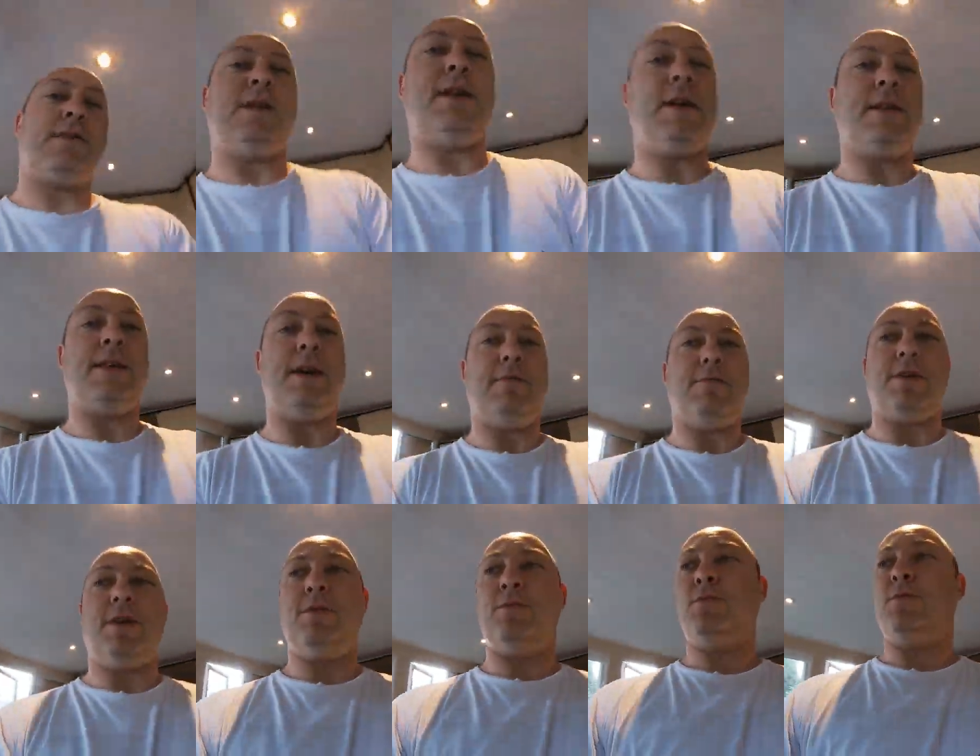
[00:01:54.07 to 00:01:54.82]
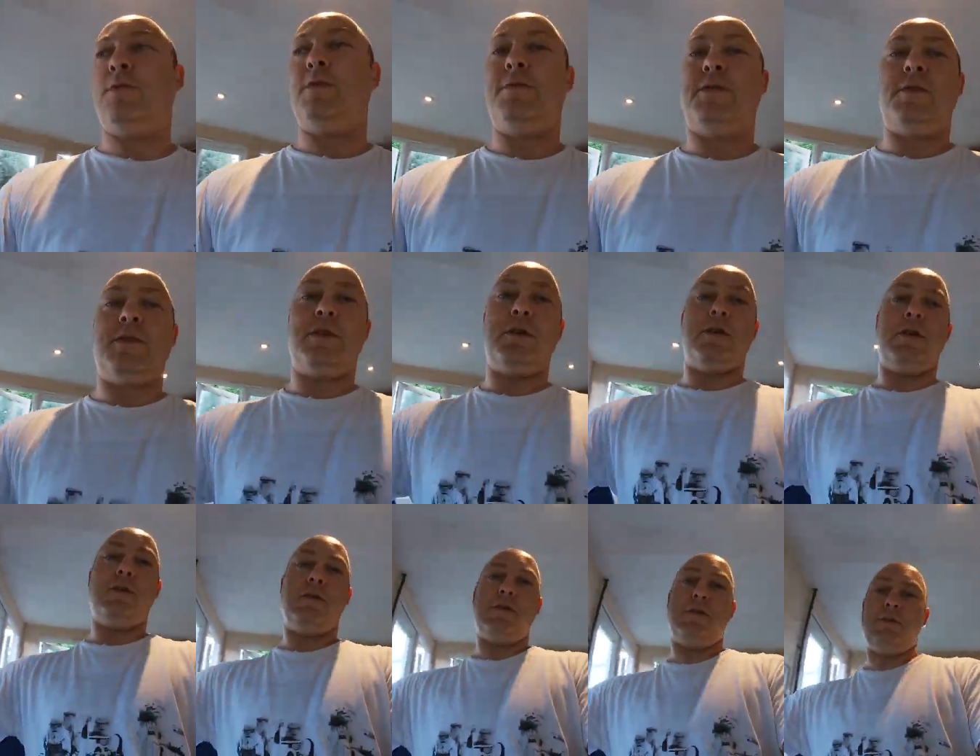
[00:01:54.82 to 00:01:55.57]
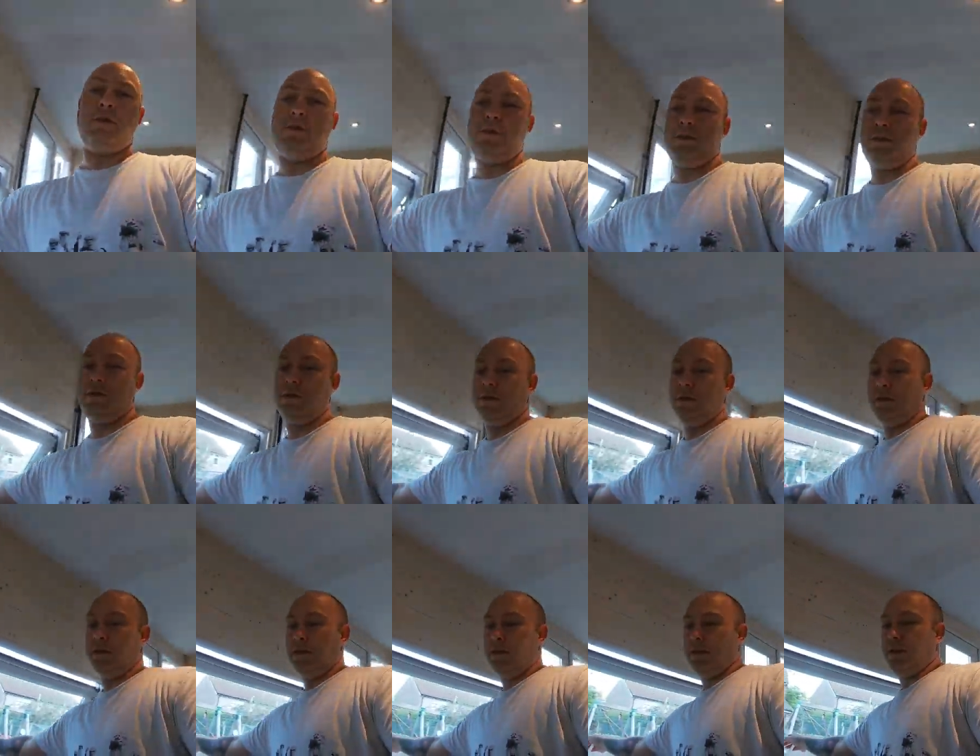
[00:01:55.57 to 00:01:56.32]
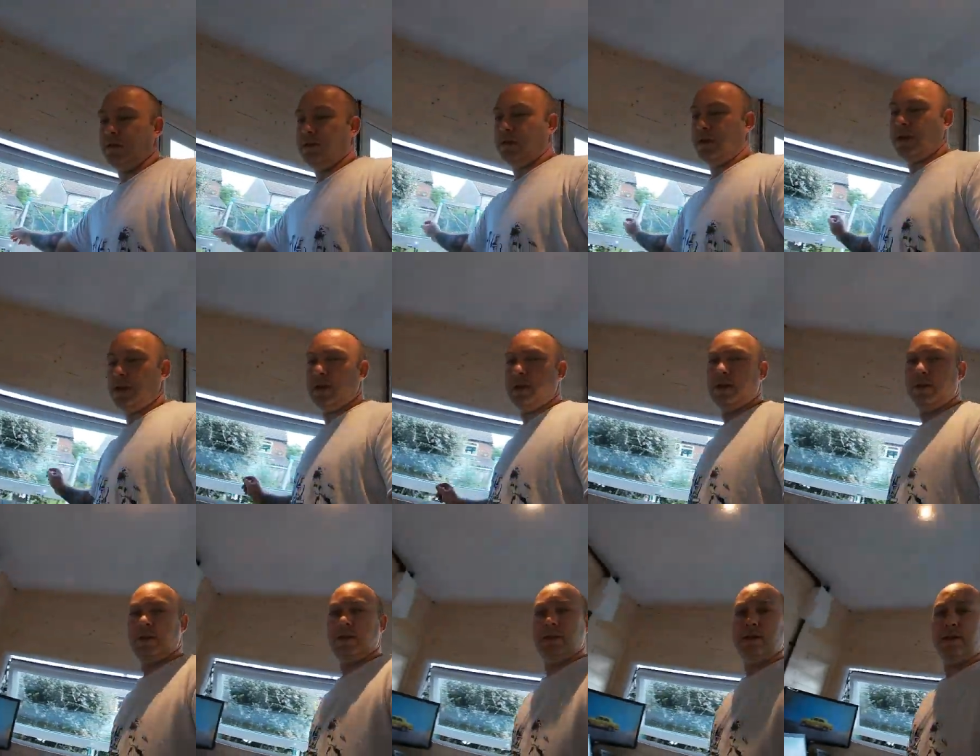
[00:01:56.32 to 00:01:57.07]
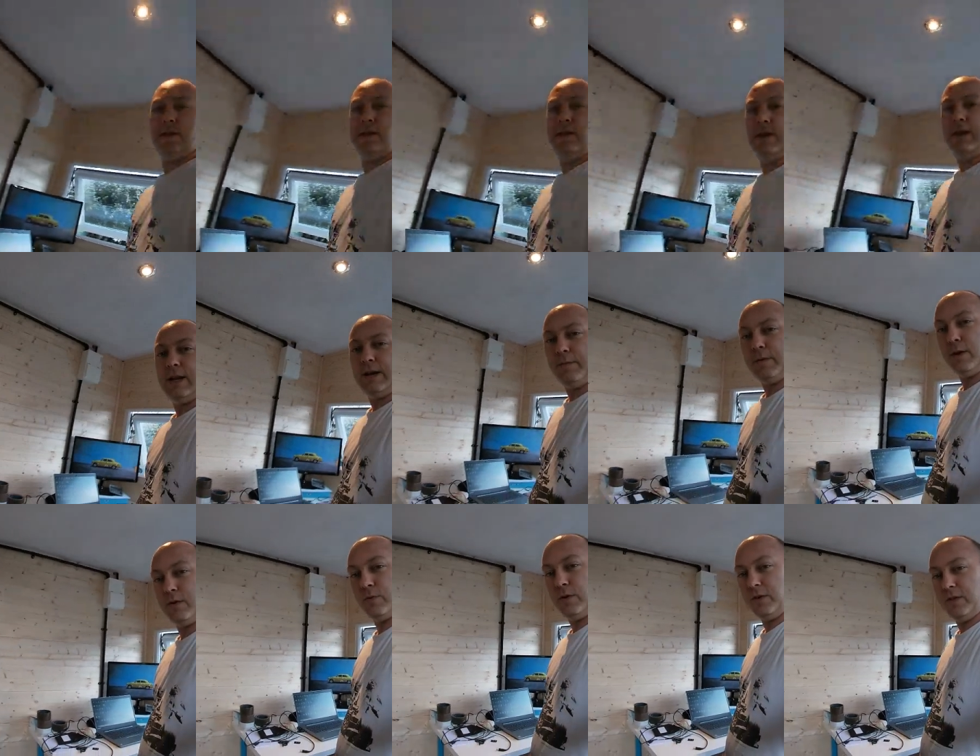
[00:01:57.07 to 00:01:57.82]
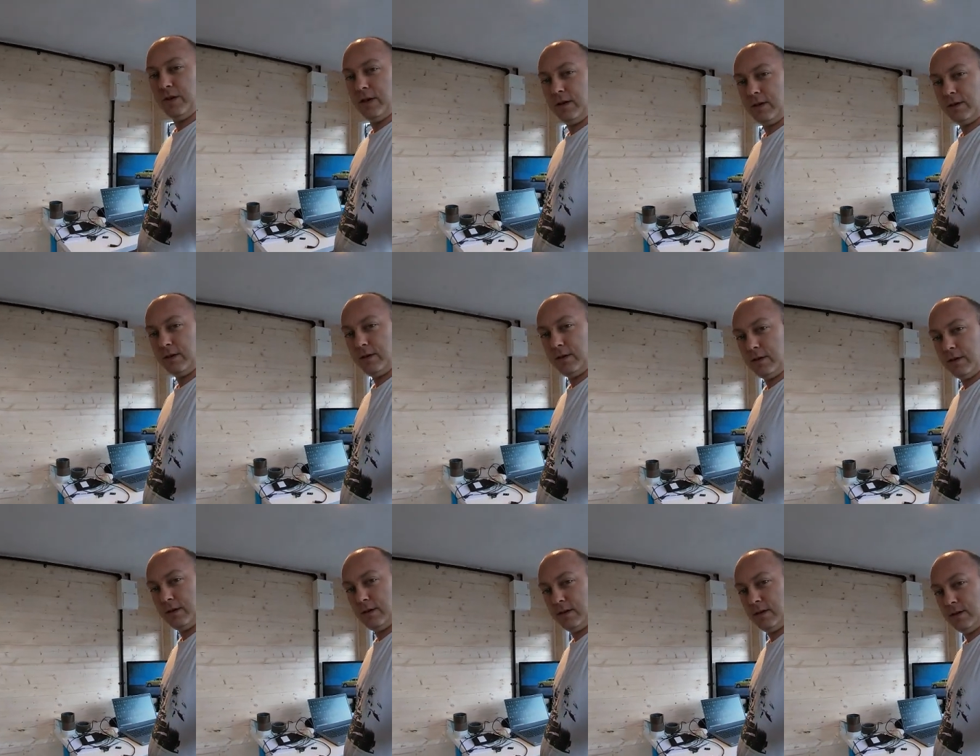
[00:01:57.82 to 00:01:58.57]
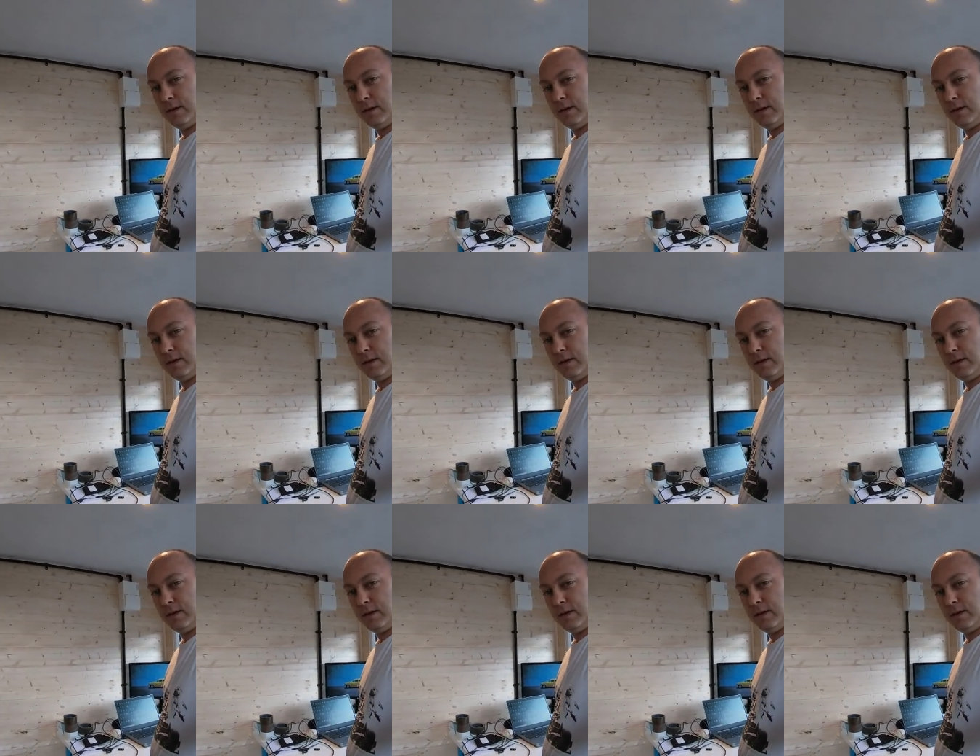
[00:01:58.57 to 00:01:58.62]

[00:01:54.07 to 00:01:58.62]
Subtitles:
collect that rainwater for the garden. So yeah, let me know what you think.